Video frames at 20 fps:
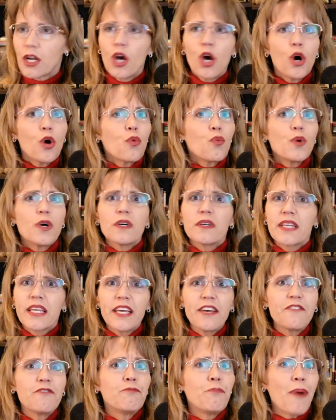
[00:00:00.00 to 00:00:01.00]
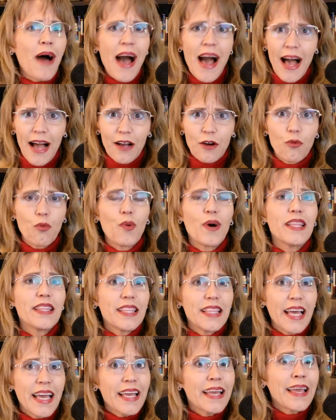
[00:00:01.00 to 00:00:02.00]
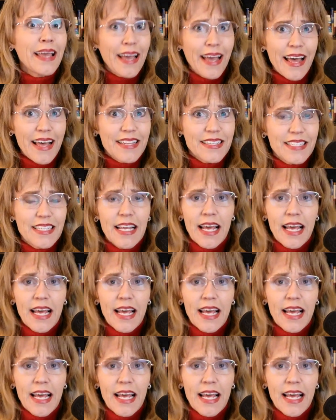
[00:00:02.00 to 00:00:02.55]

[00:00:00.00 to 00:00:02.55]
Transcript: will give back what they get.